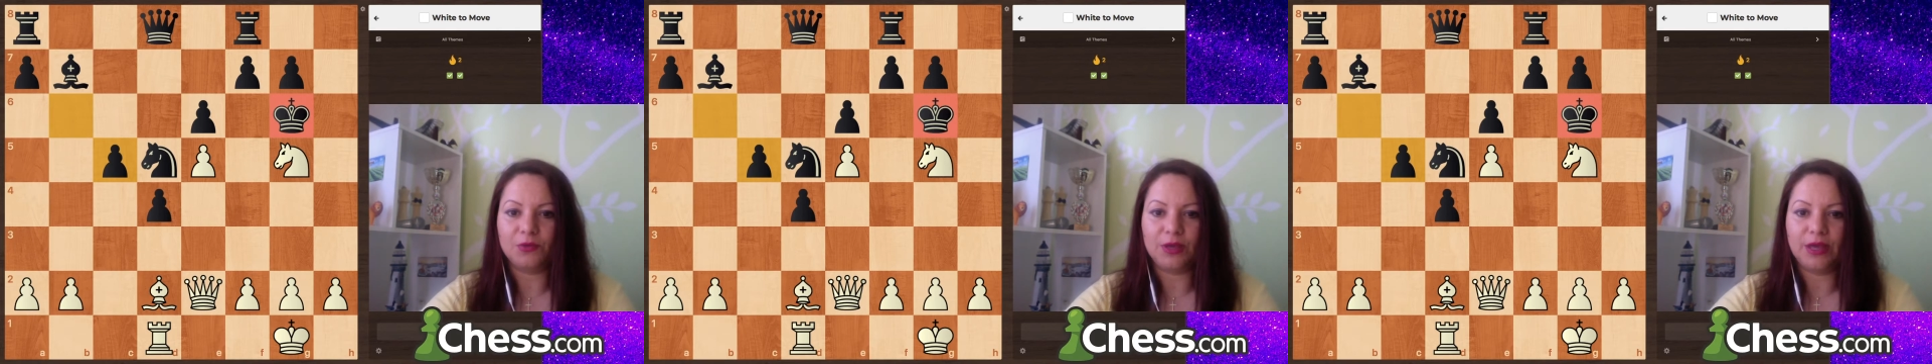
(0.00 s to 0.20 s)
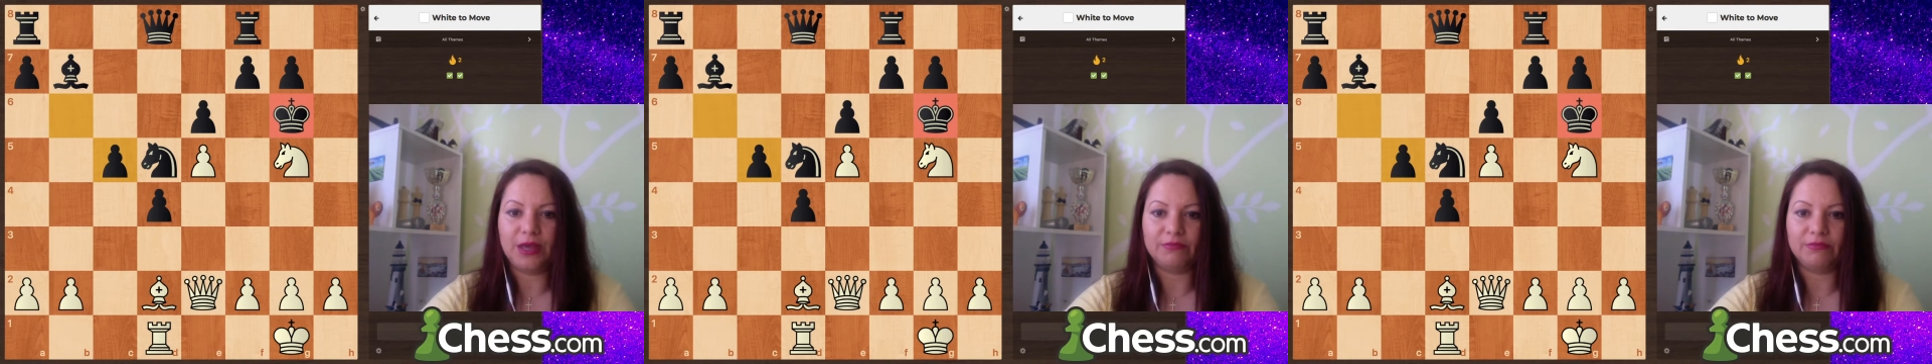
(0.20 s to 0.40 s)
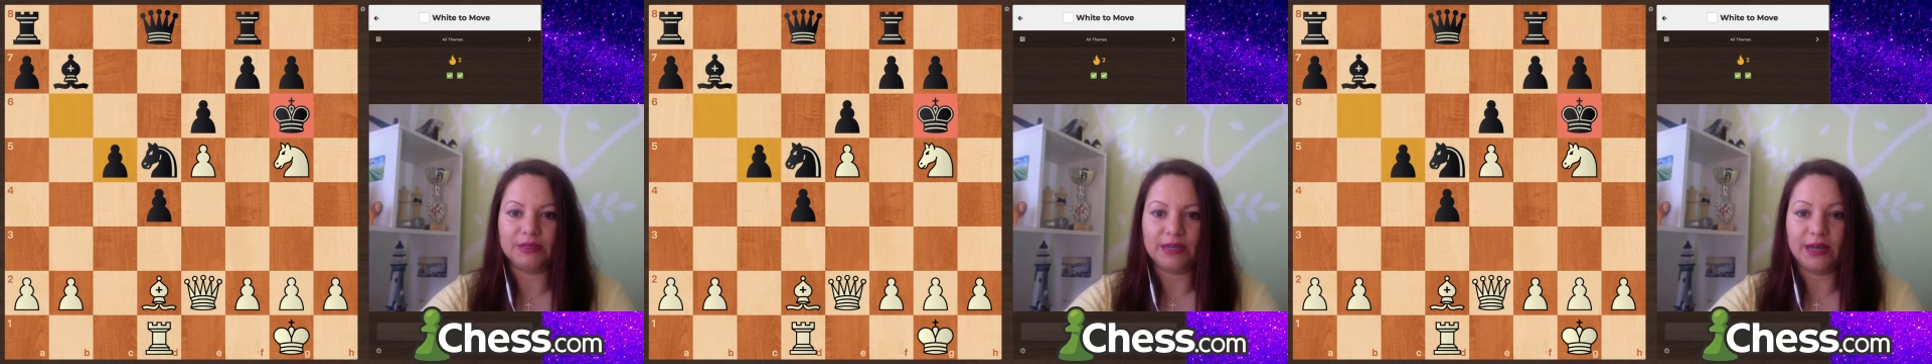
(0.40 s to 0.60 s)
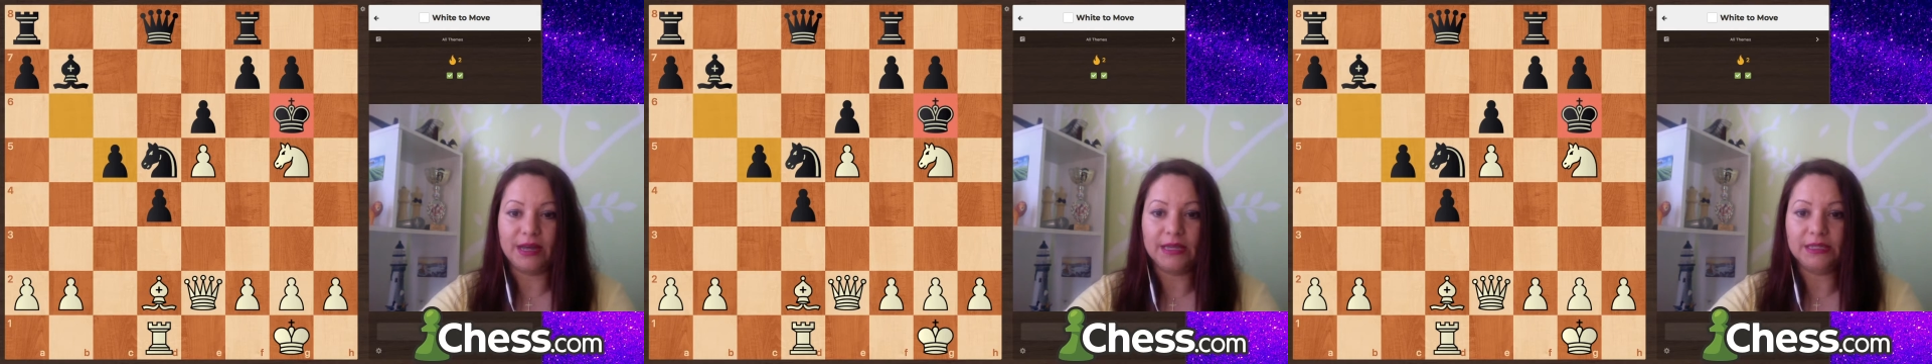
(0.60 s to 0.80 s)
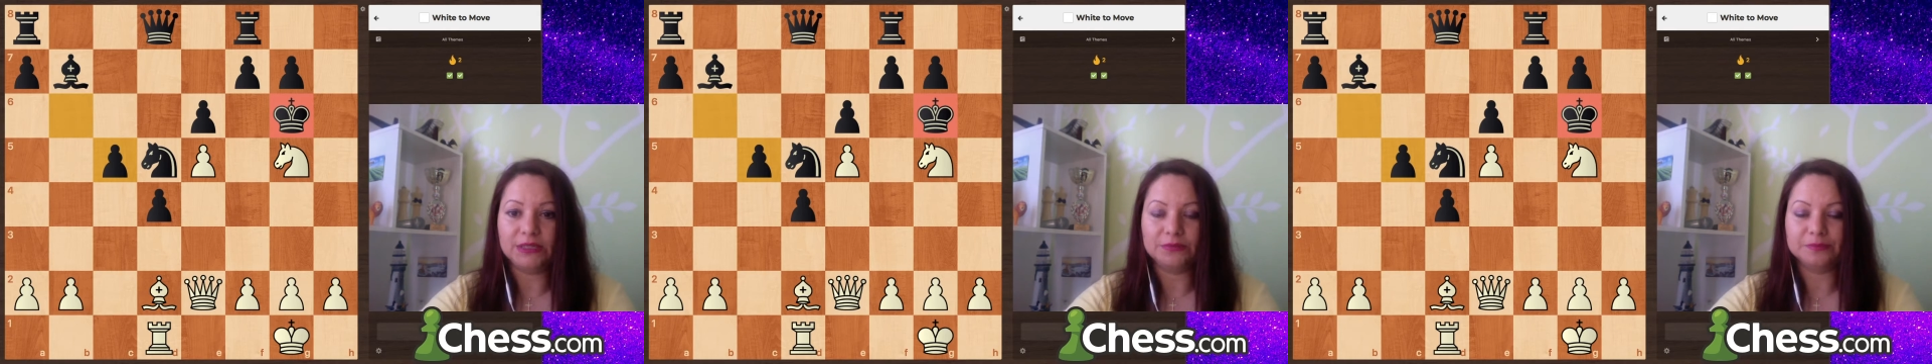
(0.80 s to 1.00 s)
We have a
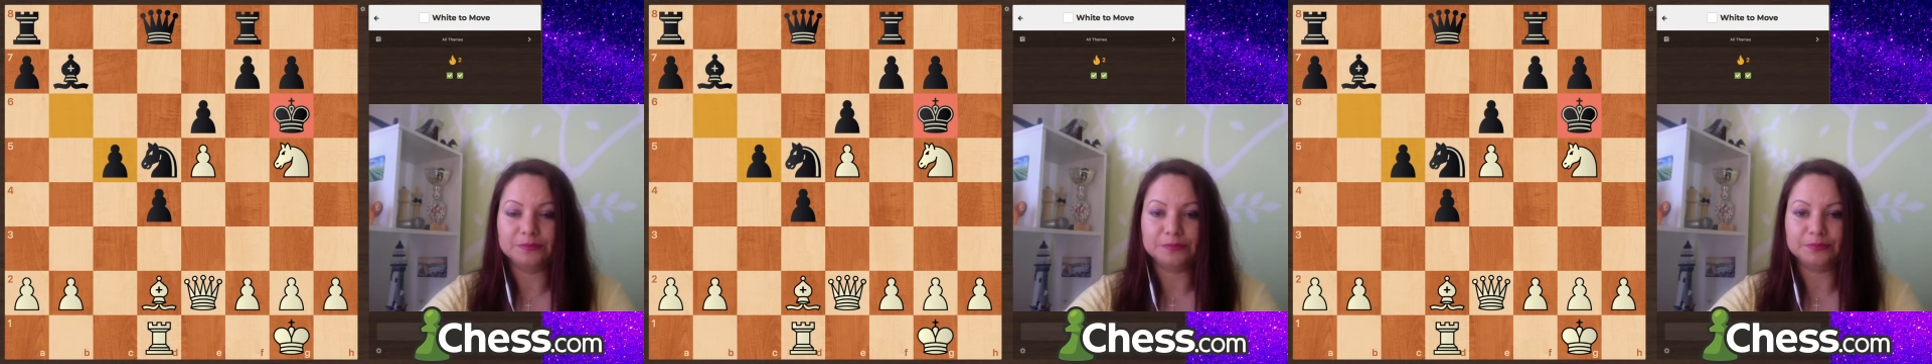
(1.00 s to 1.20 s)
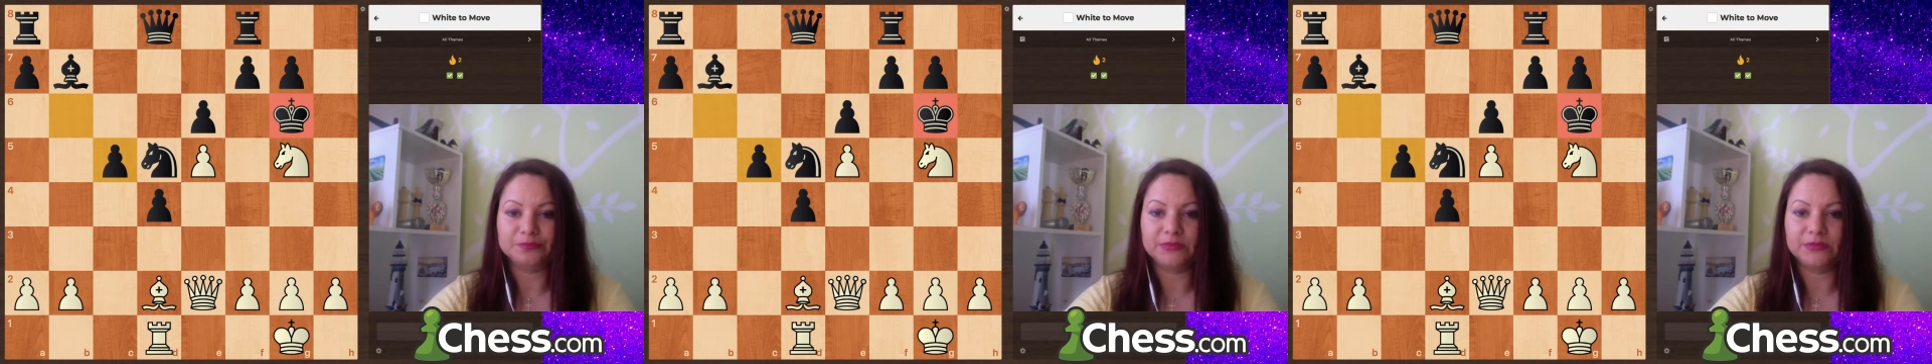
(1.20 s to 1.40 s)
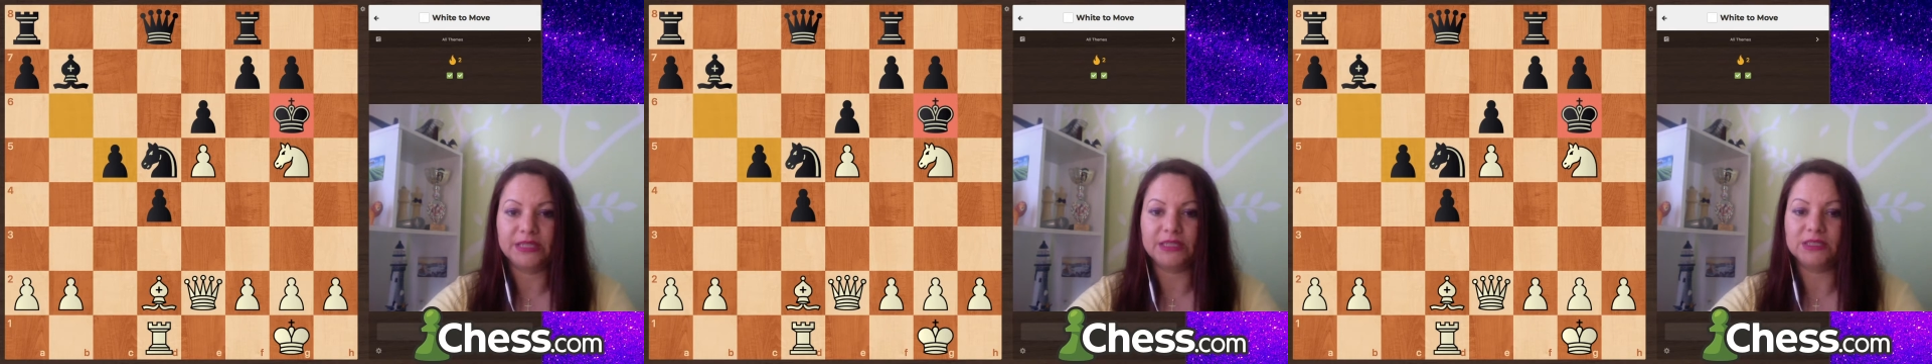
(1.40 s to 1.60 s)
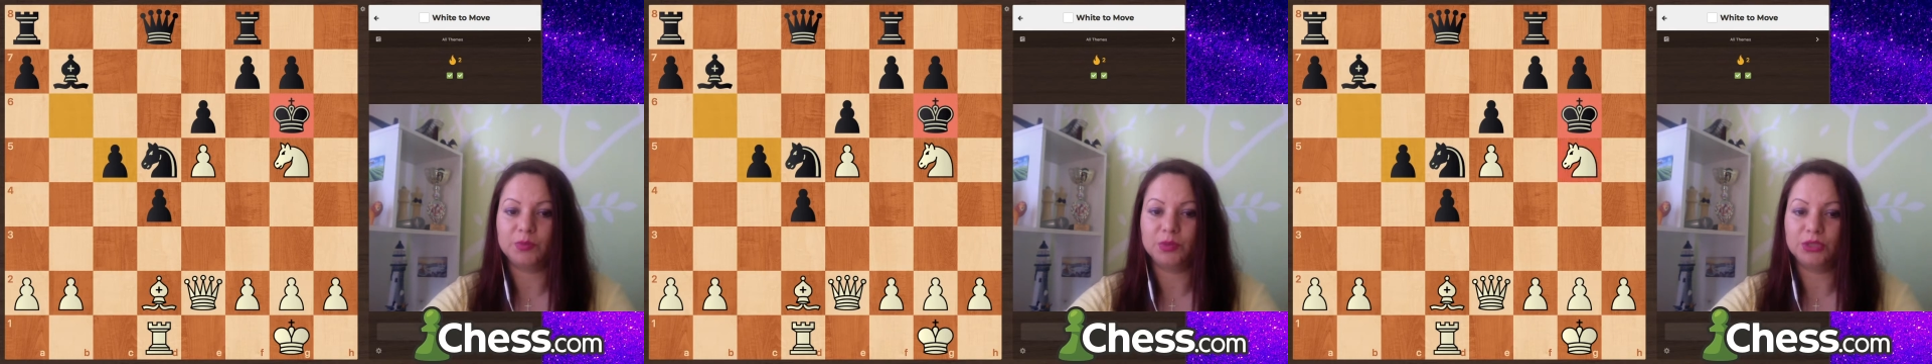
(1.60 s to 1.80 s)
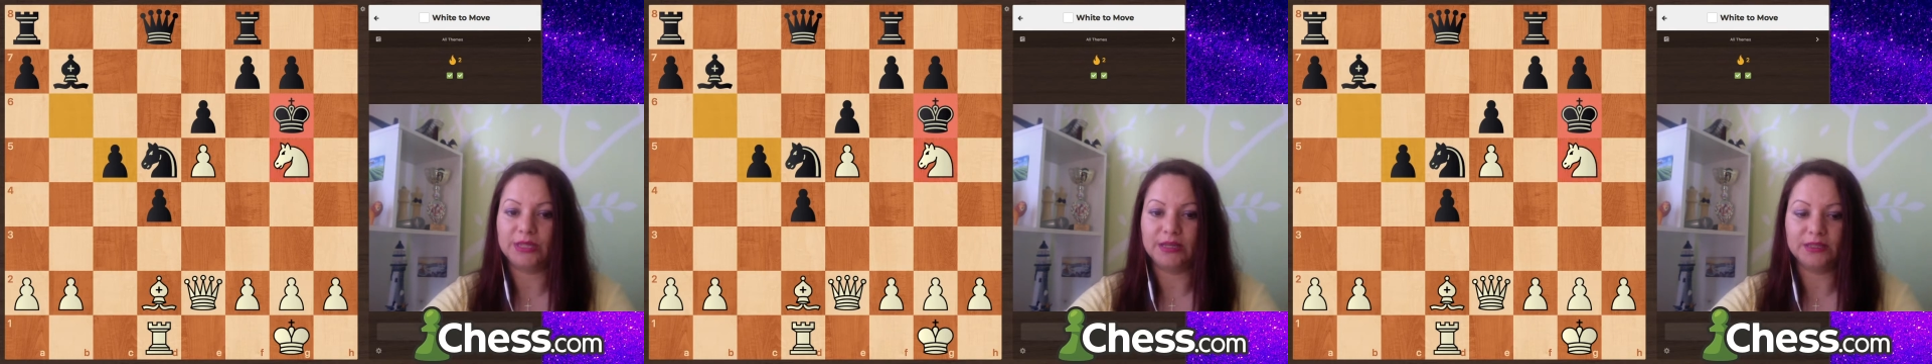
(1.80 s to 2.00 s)
knight that is
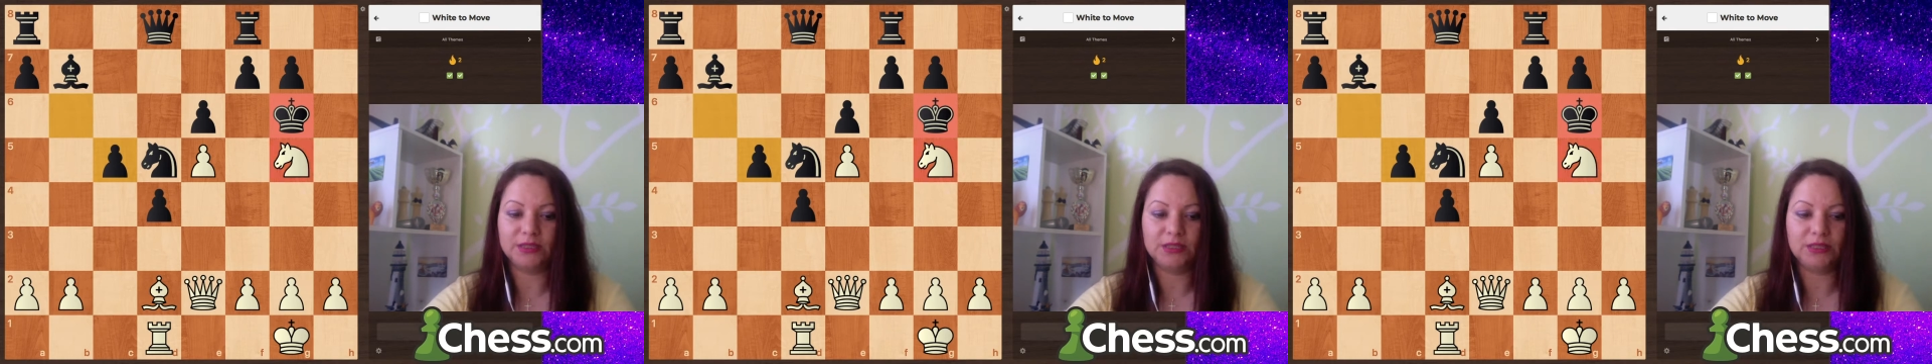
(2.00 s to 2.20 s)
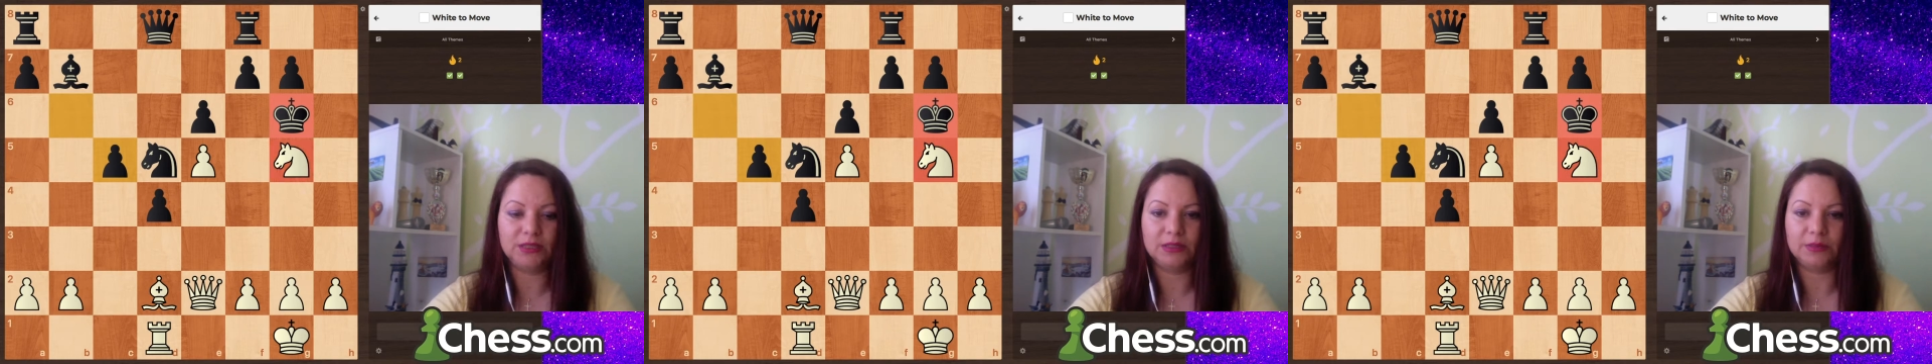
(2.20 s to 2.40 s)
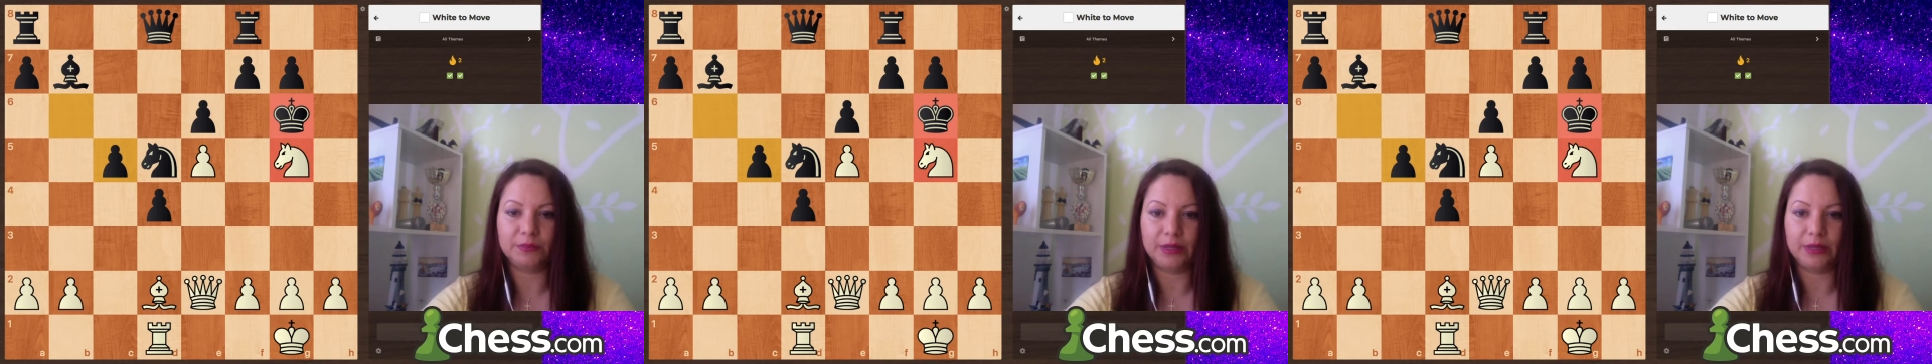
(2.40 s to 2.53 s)
protected